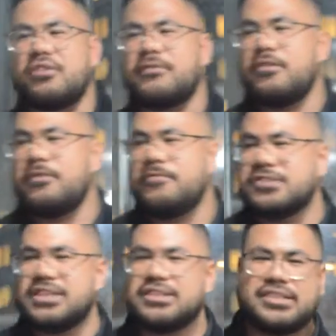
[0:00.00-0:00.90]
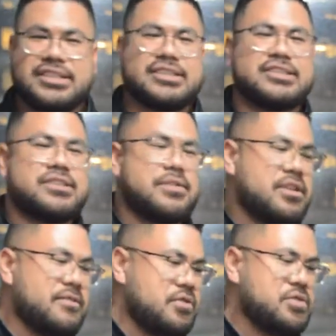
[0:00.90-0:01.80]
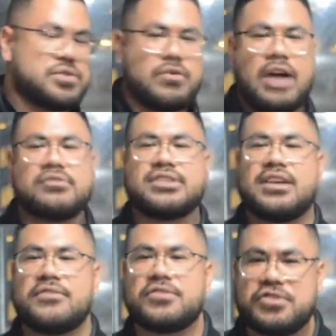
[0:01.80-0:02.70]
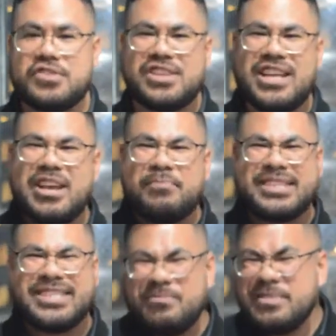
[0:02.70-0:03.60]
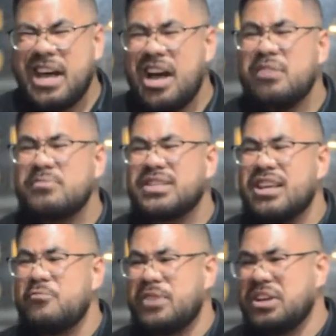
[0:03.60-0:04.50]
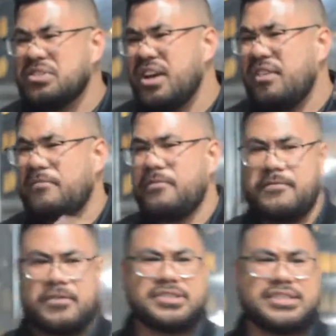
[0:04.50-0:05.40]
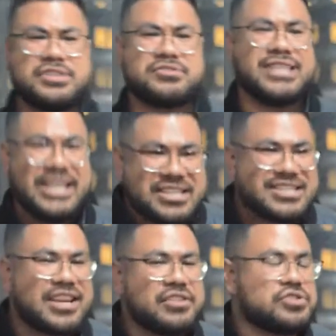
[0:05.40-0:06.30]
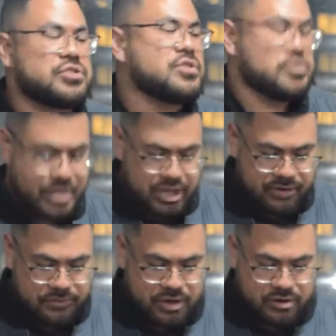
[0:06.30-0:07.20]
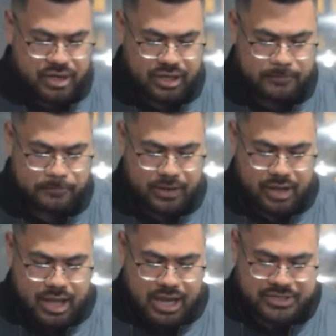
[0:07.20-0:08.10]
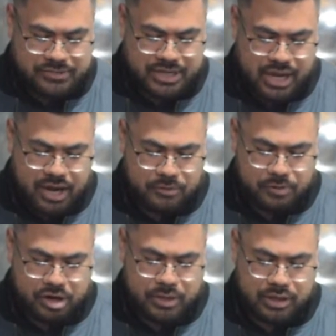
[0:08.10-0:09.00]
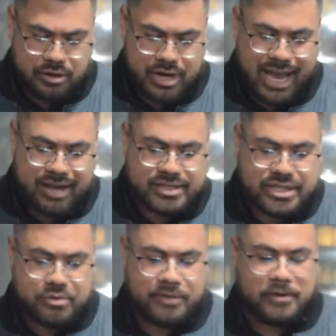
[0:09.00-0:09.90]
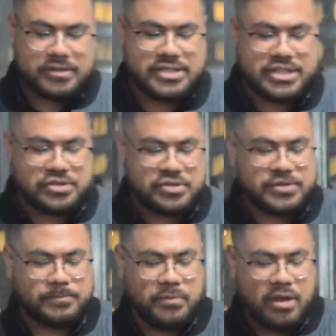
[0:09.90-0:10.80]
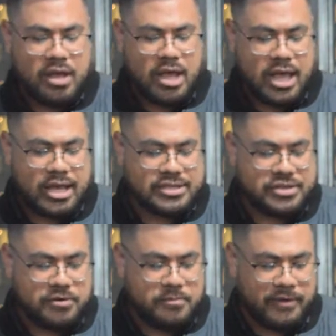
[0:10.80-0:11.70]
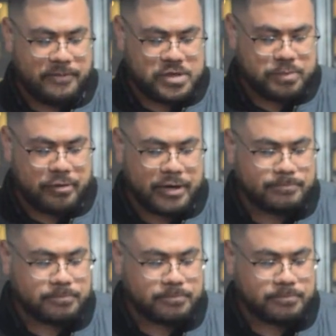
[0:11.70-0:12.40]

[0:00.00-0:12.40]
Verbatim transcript: our, our first instinct is to think of those who are outside of the church, but sometimes we can also have false teachers inside the church without even knowing it. Mm. And so tonight, we're going to be learning how to deal with false teachers. And so my first point,